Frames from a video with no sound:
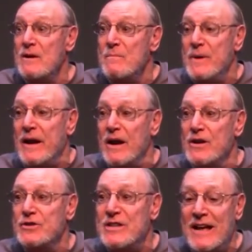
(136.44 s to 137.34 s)

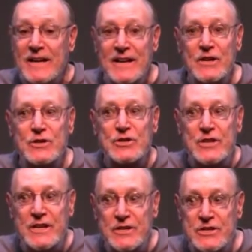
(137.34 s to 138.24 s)
because that
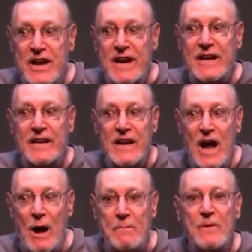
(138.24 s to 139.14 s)
energy is taken
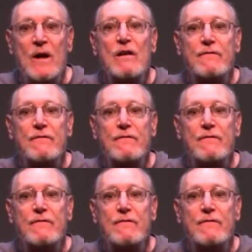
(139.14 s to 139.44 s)
up